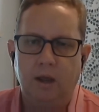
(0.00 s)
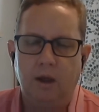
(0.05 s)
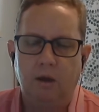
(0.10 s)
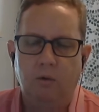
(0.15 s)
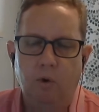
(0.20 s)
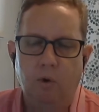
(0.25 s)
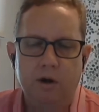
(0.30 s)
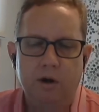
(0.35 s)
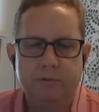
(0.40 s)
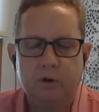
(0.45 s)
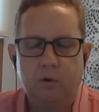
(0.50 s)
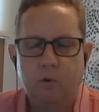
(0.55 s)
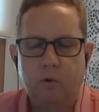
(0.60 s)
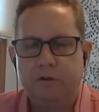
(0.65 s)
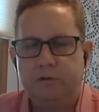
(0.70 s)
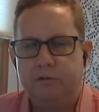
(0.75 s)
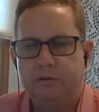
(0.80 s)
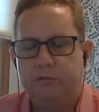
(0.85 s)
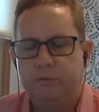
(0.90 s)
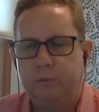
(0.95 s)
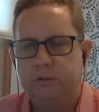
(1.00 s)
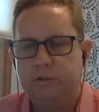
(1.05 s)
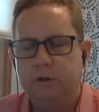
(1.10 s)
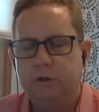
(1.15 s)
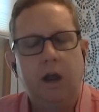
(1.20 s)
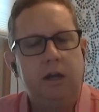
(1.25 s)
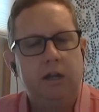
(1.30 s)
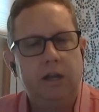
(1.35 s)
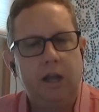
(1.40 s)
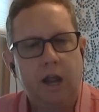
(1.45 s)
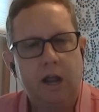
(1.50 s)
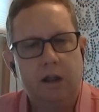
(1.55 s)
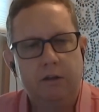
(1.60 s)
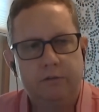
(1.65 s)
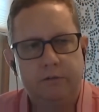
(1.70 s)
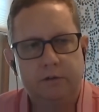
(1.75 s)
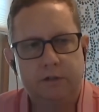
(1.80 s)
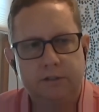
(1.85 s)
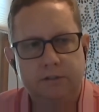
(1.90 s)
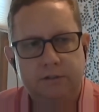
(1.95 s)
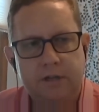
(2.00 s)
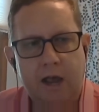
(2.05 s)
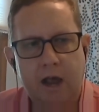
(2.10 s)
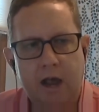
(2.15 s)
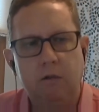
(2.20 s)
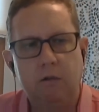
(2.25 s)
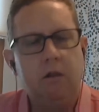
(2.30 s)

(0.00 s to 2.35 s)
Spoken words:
One of the questions we're trying to answer is how